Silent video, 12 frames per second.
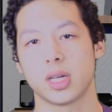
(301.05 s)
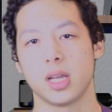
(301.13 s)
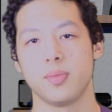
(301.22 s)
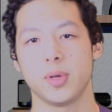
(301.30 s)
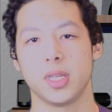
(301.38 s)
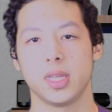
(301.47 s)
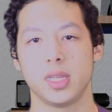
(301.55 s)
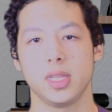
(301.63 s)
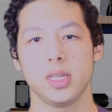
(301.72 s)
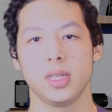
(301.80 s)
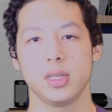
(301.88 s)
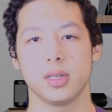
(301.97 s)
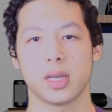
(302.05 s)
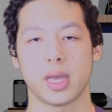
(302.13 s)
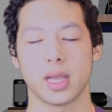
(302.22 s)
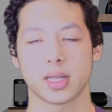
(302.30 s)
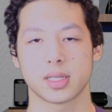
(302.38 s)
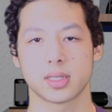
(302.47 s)
type in the
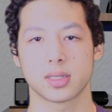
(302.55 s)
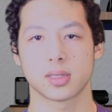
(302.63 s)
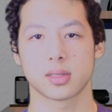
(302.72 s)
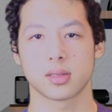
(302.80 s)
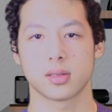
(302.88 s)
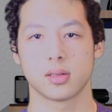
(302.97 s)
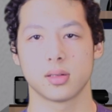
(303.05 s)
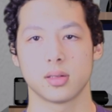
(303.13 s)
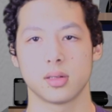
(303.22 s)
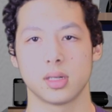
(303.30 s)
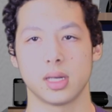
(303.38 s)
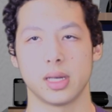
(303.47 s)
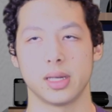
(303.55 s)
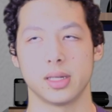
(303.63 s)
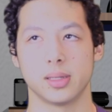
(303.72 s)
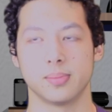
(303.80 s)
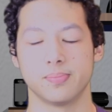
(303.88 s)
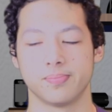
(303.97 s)
hex.
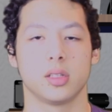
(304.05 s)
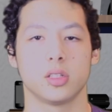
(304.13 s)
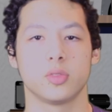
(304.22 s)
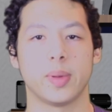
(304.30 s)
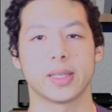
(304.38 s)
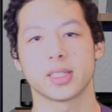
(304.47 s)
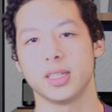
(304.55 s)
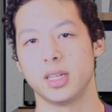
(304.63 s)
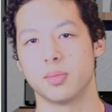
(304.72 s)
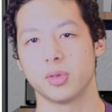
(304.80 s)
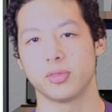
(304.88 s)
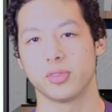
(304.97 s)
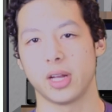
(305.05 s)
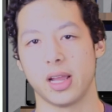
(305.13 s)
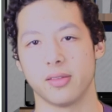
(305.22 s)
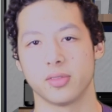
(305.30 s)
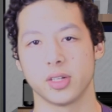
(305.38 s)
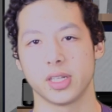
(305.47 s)
There's basically a number for
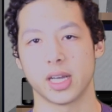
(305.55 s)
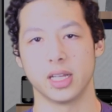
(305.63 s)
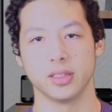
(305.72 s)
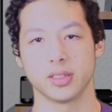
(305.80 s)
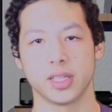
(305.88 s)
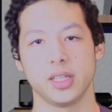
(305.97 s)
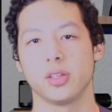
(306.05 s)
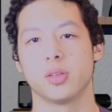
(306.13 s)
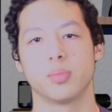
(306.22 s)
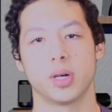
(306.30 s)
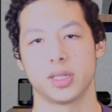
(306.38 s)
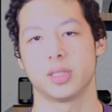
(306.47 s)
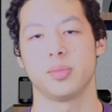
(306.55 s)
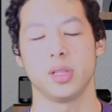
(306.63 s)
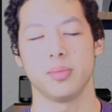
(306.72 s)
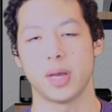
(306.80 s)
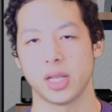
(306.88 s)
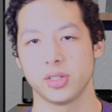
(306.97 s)
every color that you can
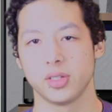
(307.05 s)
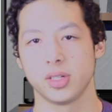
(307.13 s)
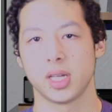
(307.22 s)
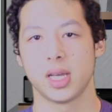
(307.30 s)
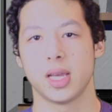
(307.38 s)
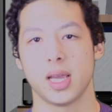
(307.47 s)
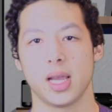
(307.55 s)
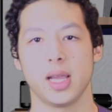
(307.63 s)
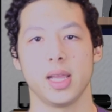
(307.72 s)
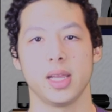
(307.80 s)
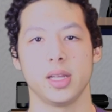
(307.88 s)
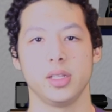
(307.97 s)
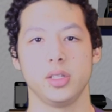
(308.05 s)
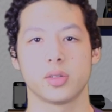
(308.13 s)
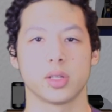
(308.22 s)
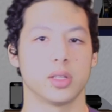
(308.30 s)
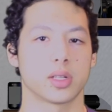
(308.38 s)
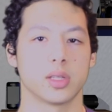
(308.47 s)
possibly imagine, and you
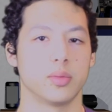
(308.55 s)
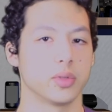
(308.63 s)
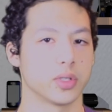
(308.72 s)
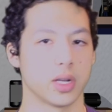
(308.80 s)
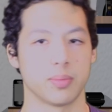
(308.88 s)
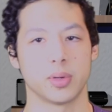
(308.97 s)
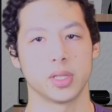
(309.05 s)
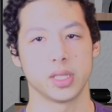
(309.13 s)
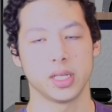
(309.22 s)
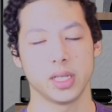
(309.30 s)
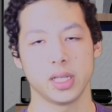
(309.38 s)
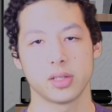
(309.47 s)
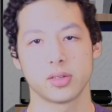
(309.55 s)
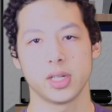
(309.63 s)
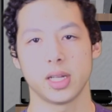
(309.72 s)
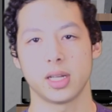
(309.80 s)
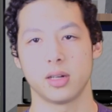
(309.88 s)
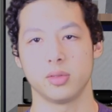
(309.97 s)
can look those up on the
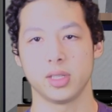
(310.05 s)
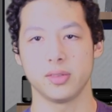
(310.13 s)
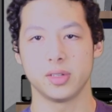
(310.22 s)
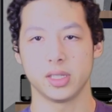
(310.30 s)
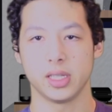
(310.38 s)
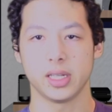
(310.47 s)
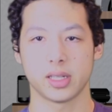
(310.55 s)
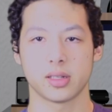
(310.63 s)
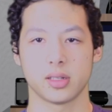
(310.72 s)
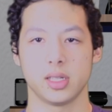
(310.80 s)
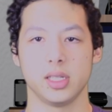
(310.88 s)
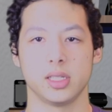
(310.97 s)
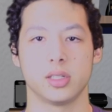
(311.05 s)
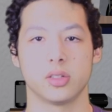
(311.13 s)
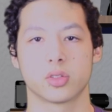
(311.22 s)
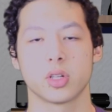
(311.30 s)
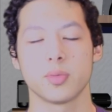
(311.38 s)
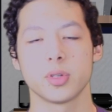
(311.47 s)
internet. I will leave a link in the
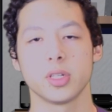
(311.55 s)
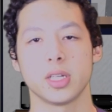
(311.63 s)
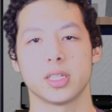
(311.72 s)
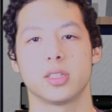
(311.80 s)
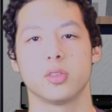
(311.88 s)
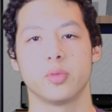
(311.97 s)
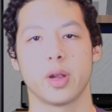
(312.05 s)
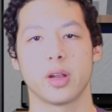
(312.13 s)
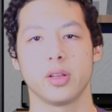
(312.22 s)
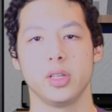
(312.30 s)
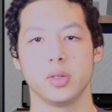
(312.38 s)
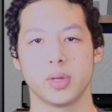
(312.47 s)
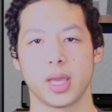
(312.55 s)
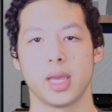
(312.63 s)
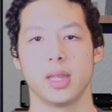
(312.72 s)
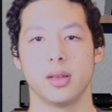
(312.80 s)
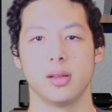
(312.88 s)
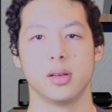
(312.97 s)
description as to where you
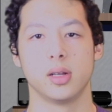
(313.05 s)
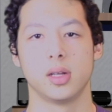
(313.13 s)
can